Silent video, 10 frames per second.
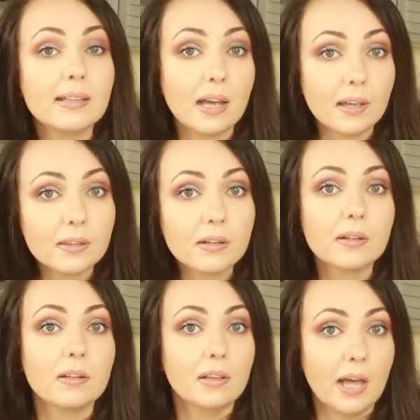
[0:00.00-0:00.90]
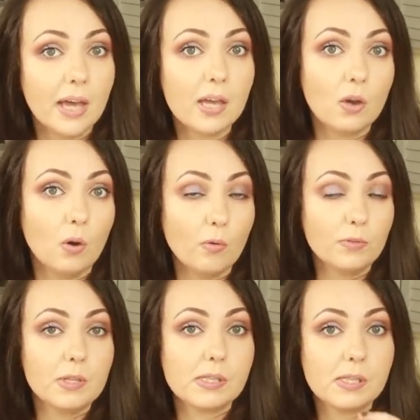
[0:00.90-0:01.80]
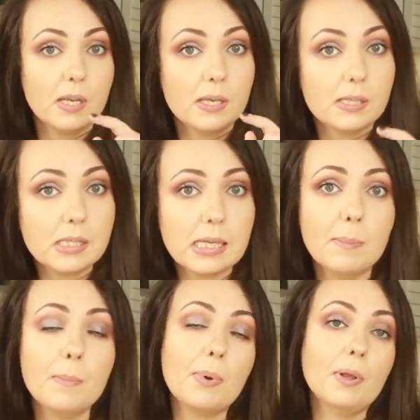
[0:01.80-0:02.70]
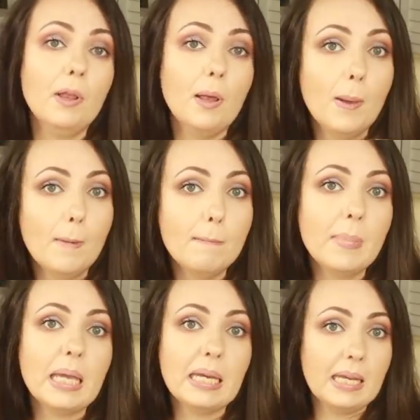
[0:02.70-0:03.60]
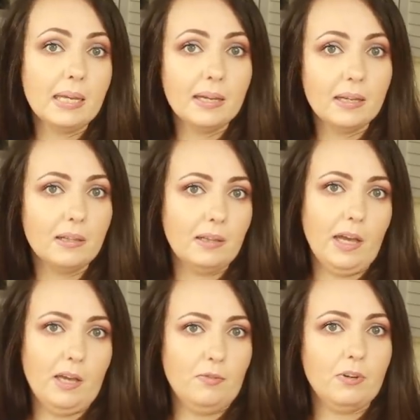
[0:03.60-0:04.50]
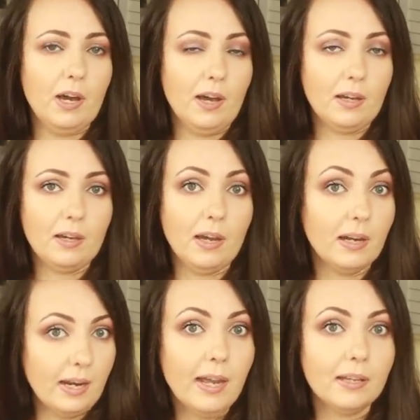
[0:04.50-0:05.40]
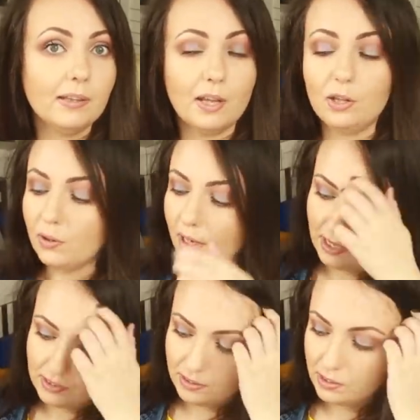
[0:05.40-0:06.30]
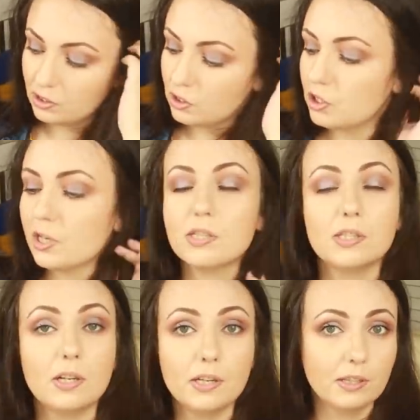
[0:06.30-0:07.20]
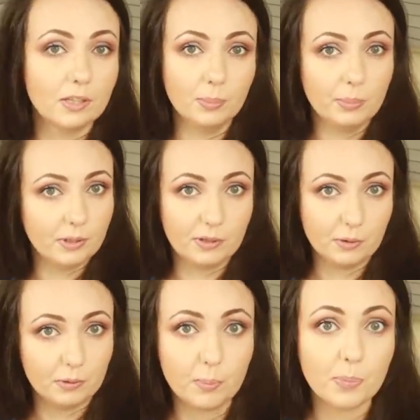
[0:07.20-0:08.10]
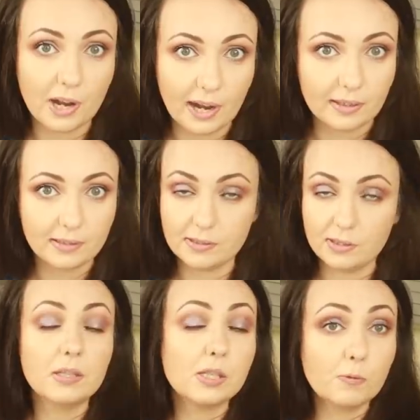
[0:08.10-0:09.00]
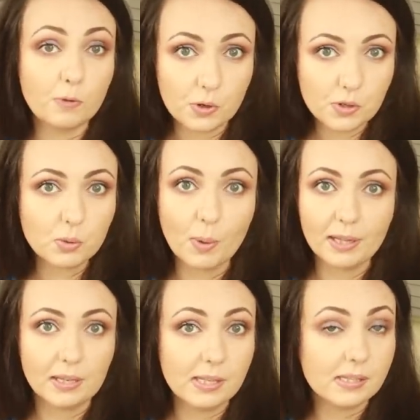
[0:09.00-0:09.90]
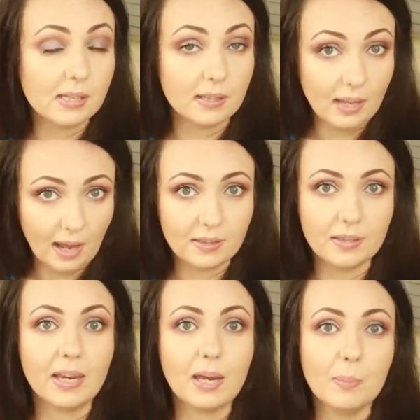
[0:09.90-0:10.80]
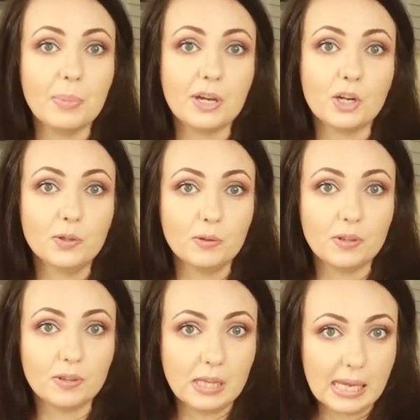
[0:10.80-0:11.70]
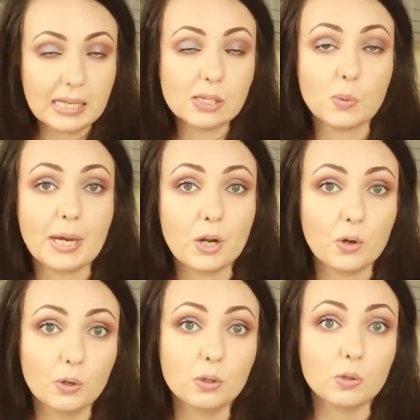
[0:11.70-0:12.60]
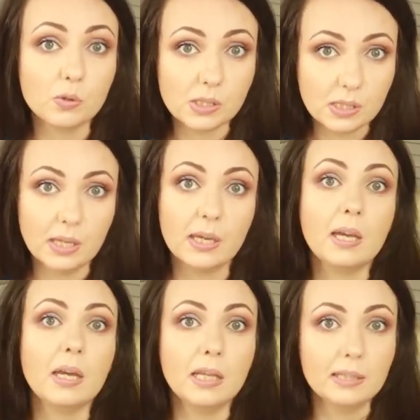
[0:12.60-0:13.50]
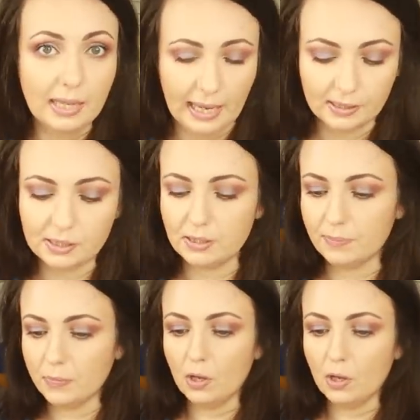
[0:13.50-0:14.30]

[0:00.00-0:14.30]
another lie of this simple mini life hack. And I can tell you guys, this is just a little bit to practice. This first one is nothing compared to the things we're going to see next.